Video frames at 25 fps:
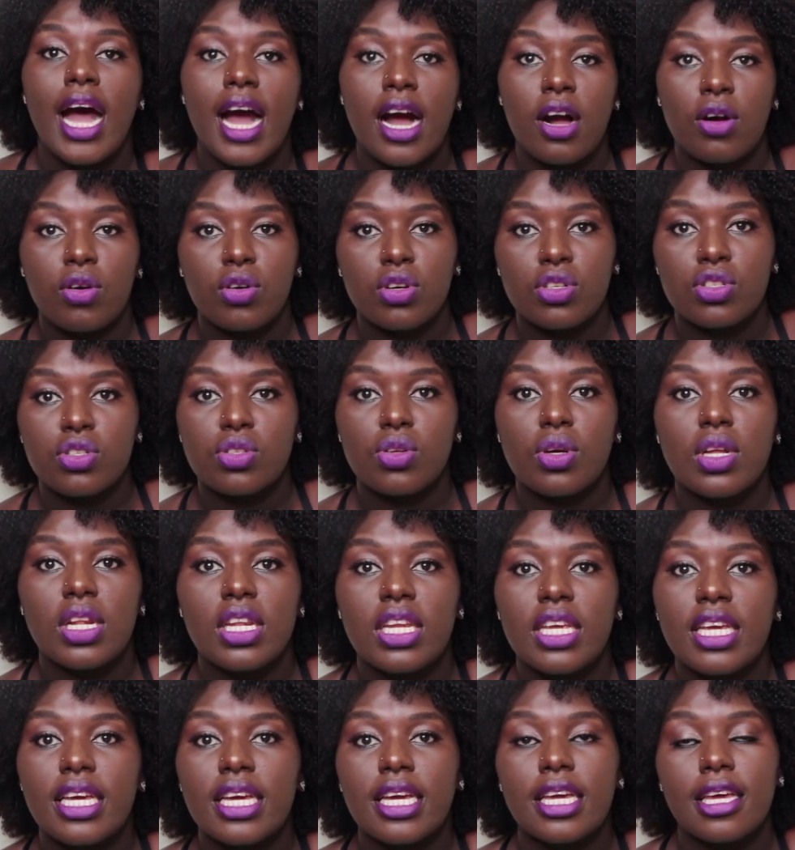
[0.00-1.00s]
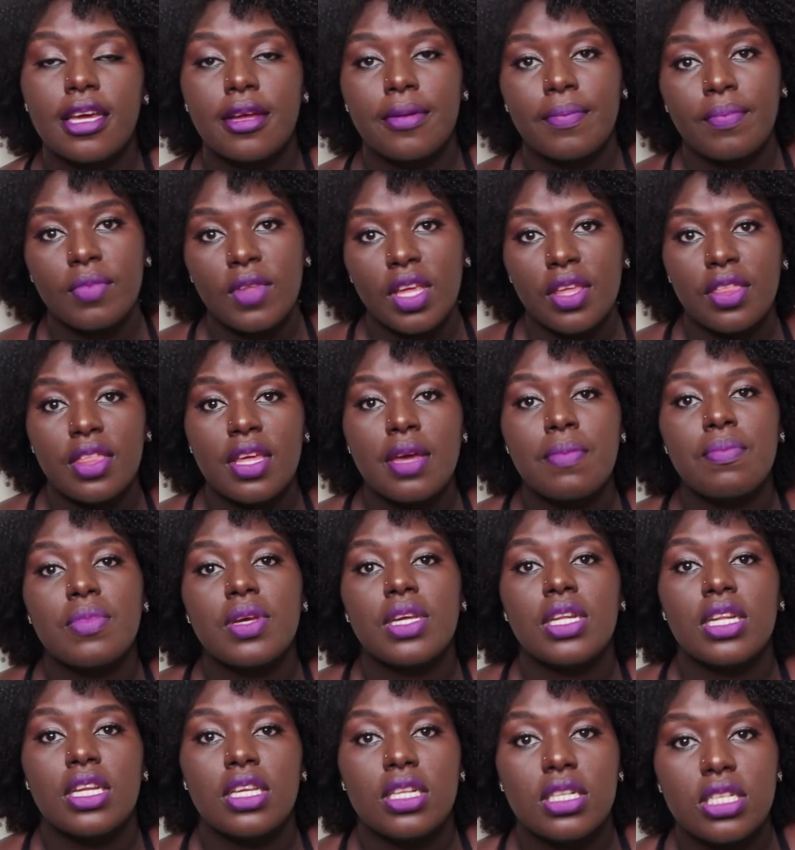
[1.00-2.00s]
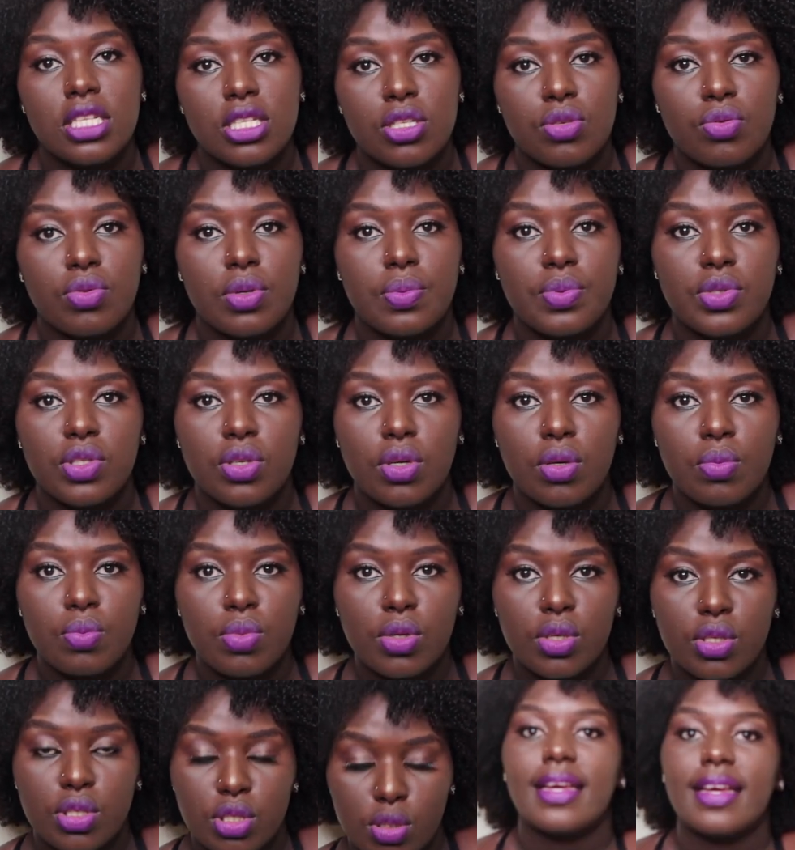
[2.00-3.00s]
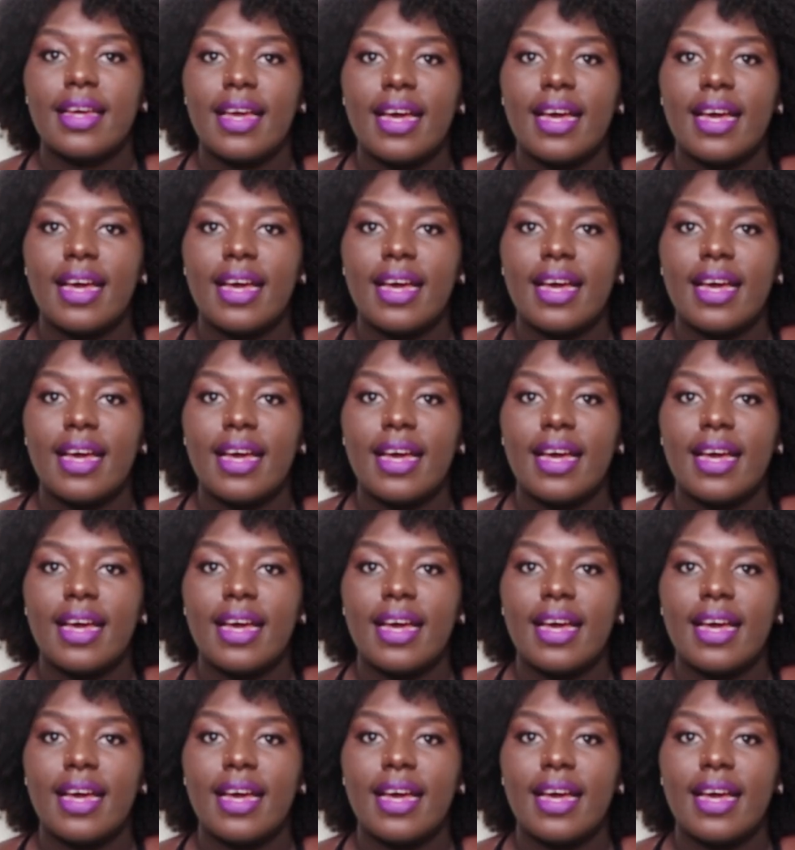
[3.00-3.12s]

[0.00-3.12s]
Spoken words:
I'll also link them in the description box.